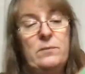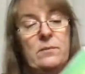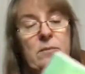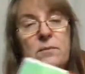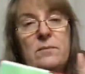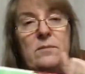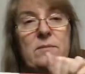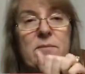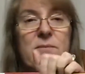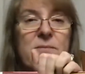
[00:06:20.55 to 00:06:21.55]

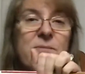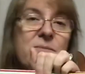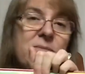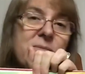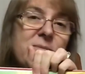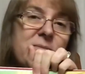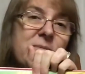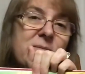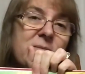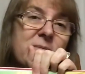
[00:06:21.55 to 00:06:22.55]

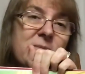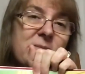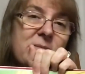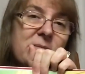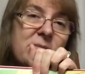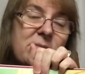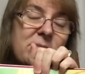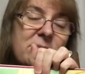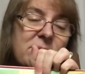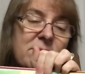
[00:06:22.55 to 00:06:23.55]

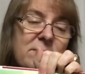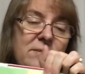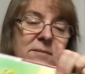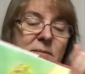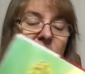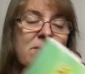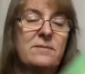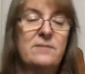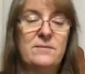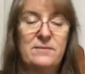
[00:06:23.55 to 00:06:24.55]

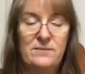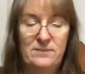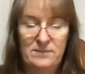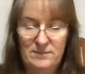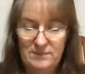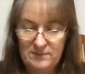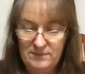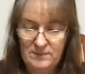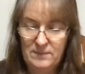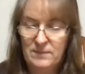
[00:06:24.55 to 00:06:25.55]

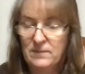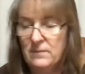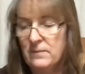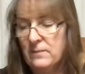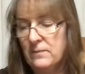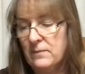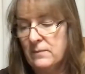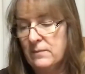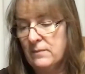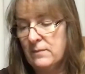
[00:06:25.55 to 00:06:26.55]

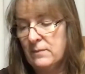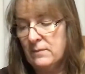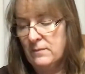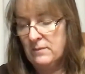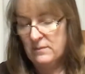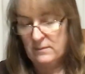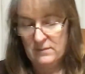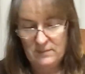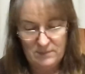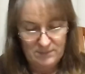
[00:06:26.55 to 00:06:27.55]
No one is speaking in this clip.